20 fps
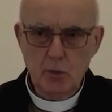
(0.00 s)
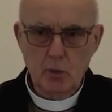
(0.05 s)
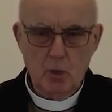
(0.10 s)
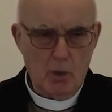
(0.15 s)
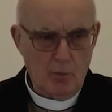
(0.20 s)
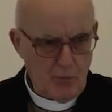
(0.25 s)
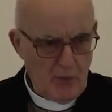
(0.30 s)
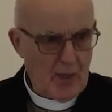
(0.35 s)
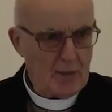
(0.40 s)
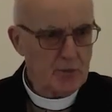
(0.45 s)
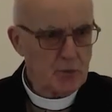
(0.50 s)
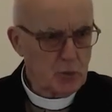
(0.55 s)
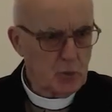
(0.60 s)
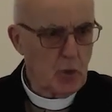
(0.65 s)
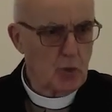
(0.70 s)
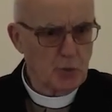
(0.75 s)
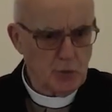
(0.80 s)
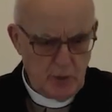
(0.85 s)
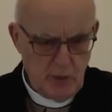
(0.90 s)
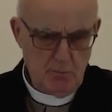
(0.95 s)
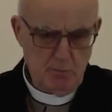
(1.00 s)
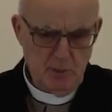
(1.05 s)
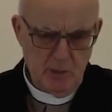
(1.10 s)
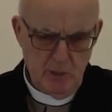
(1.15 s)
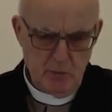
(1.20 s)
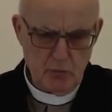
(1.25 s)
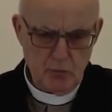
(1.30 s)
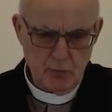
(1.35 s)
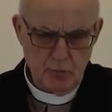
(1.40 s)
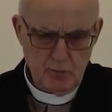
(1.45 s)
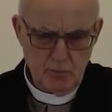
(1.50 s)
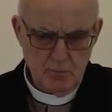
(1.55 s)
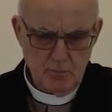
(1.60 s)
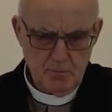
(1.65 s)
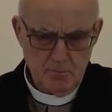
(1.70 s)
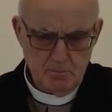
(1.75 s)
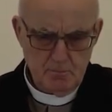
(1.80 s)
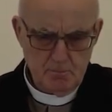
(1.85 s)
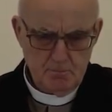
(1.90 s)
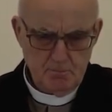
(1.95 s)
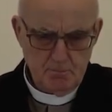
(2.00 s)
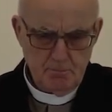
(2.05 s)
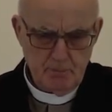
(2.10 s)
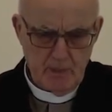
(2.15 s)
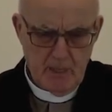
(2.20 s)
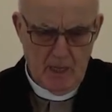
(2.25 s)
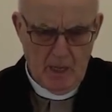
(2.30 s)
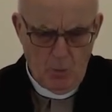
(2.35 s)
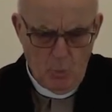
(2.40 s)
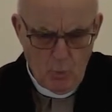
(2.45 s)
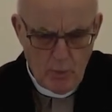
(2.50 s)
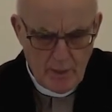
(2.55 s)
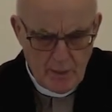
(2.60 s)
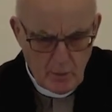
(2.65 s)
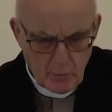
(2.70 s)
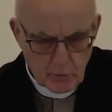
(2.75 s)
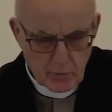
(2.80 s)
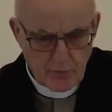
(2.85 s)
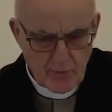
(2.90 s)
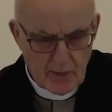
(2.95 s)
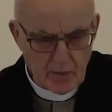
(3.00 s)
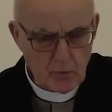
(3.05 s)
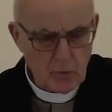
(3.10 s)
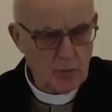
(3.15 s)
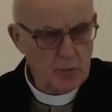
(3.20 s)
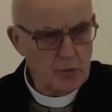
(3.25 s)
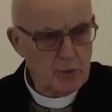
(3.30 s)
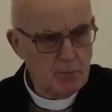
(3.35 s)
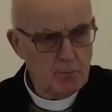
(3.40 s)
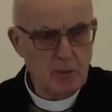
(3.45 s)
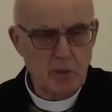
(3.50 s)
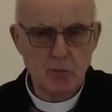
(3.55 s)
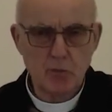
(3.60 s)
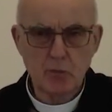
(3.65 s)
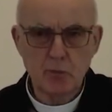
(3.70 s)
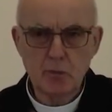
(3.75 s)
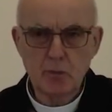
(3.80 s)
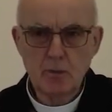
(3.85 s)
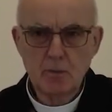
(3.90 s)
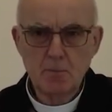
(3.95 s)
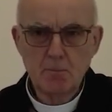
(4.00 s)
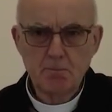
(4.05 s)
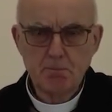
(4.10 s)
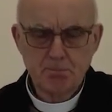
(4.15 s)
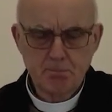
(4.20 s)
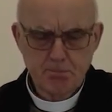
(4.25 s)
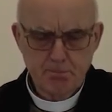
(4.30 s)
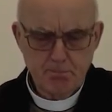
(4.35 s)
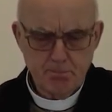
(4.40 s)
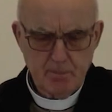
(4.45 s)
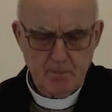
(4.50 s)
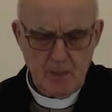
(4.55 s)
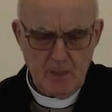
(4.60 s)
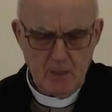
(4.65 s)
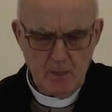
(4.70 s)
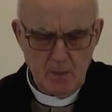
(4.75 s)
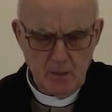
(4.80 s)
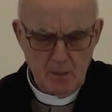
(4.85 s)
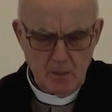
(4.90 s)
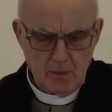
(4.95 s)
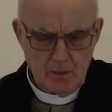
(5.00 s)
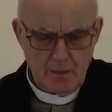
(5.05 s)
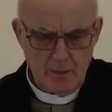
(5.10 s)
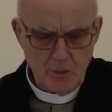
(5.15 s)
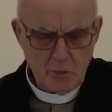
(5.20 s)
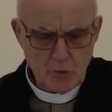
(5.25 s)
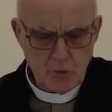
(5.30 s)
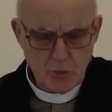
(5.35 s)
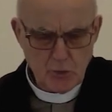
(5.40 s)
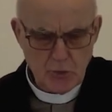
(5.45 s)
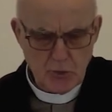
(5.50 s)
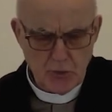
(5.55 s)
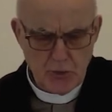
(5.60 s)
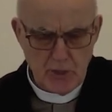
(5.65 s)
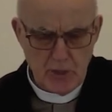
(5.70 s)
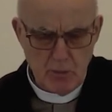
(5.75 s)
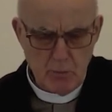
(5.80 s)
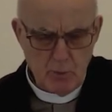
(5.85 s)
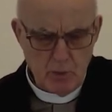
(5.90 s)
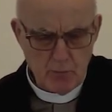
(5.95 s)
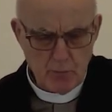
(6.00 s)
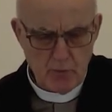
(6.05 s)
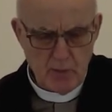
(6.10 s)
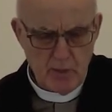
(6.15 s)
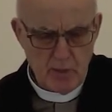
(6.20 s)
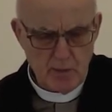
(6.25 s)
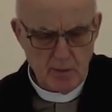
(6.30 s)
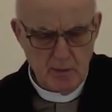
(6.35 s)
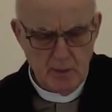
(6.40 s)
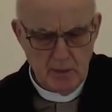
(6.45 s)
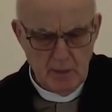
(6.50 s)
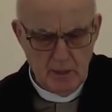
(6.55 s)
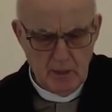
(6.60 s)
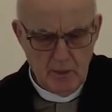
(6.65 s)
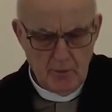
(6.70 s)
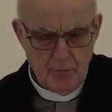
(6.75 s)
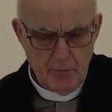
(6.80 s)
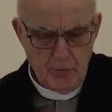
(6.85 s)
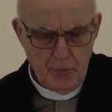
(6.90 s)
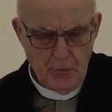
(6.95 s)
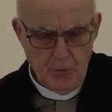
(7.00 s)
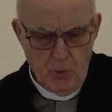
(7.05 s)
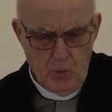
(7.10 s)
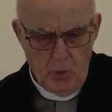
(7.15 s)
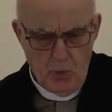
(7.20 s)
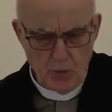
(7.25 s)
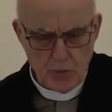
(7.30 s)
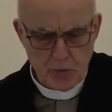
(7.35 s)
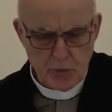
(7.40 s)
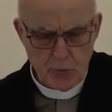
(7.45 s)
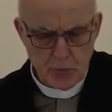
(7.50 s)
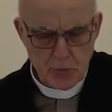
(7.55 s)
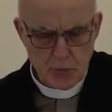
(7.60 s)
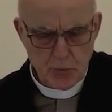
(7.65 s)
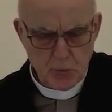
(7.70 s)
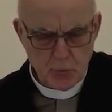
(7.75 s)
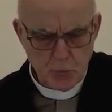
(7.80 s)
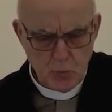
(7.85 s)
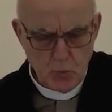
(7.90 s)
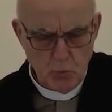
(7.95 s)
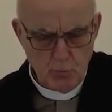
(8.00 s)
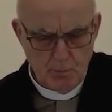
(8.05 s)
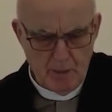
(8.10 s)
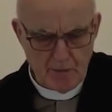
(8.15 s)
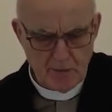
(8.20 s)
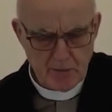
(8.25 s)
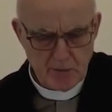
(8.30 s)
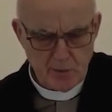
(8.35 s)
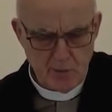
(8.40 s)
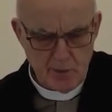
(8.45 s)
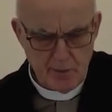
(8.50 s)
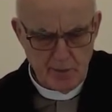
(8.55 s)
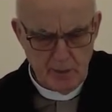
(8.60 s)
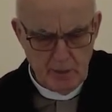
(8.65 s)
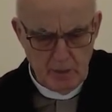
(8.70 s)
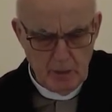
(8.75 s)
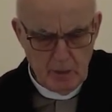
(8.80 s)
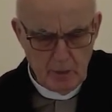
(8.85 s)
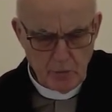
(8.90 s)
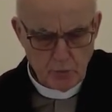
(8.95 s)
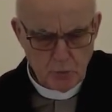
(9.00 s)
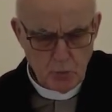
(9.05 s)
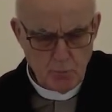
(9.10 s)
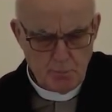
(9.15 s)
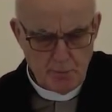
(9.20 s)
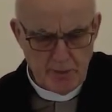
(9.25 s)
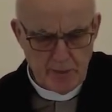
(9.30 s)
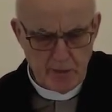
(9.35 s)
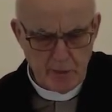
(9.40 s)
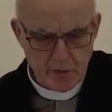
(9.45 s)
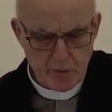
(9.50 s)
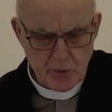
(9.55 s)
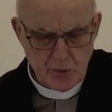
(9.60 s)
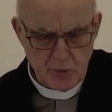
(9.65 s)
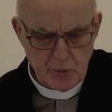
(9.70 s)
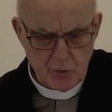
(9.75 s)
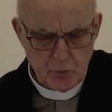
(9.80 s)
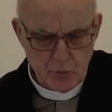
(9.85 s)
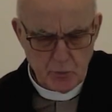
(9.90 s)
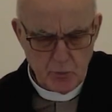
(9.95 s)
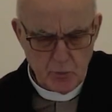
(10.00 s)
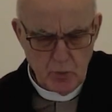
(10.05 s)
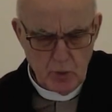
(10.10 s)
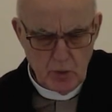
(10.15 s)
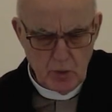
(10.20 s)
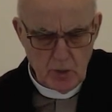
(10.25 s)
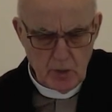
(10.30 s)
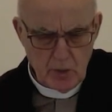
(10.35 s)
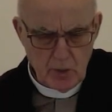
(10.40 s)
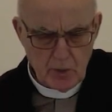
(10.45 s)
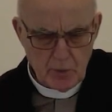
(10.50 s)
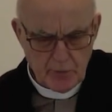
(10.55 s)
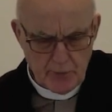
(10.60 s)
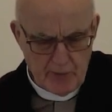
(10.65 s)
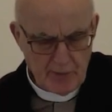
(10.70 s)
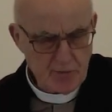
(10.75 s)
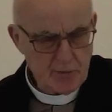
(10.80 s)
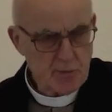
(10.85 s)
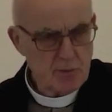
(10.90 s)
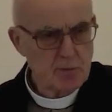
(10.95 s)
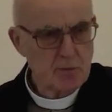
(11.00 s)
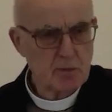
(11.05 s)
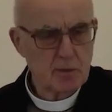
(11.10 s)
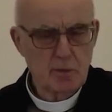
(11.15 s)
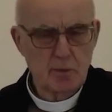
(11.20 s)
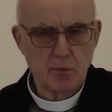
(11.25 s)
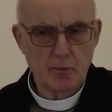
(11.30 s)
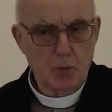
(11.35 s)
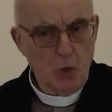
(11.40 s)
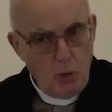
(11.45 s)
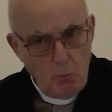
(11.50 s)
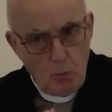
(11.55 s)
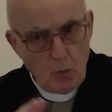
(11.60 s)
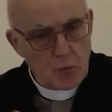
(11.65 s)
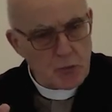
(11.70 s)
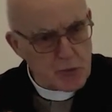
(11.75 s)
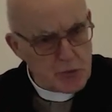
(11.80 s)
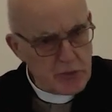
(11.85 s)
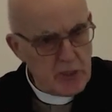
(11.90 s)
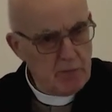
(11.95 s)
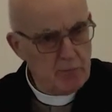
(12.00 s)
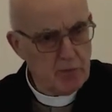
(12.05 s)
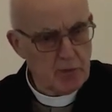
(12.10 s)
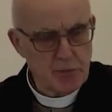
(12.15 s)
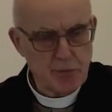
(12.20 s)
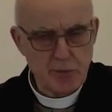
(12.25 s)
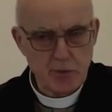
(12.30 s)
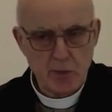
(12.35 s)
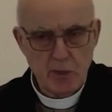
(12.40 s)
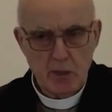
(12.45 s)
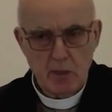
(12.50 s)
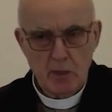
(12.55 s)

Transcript: of that condemnation. A way out of that condemnation. Galatians 3, we read, the law is our schoolmaster to bring us unto Christ. The law won't save us,